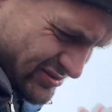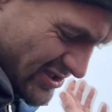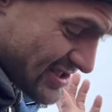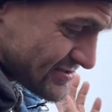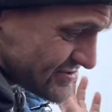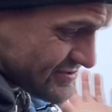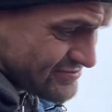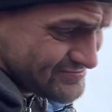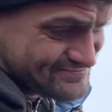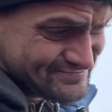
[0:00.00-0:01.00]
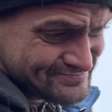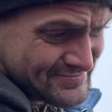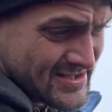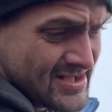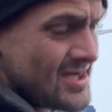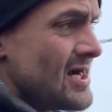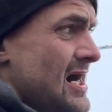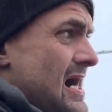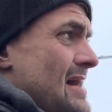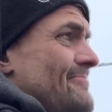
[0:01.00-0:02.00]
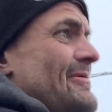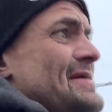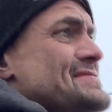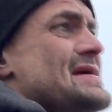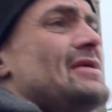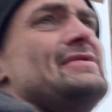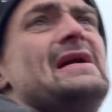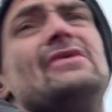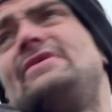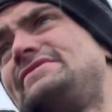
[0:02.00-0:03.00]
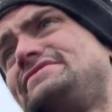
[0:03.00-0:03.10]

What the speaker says: Lots. I'm finding out now that